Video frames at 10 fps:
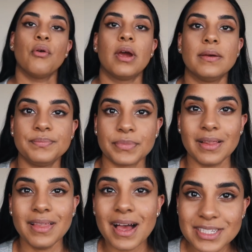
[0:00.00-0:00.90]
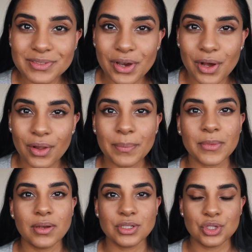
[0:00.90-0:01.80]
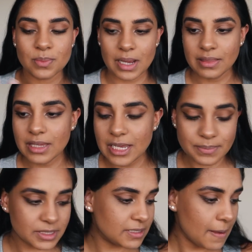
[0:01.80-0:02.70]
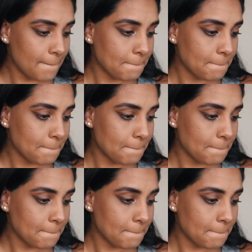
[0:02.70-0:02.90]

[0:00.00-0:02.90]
right, last of all, I'm going to do my lips.